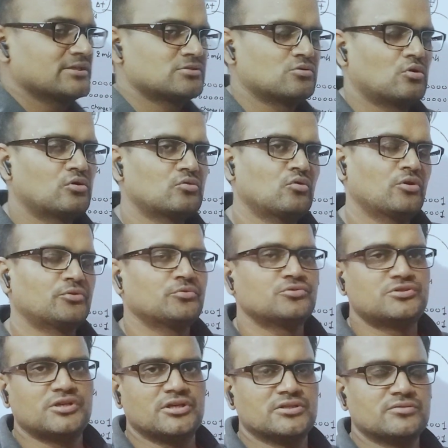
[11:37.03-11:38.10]
is not going to
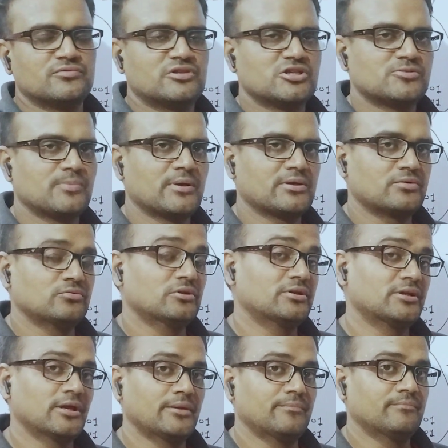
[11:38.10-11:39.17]
change with respect to the
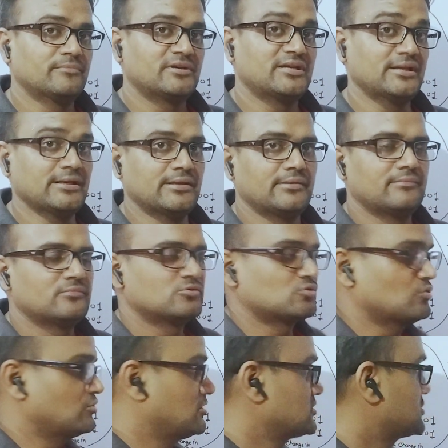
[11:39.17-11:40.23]
time t.
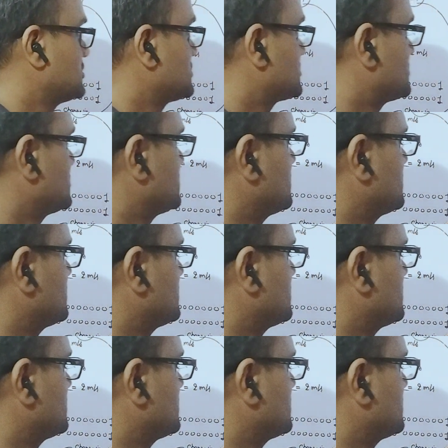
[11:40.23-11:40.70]
So this is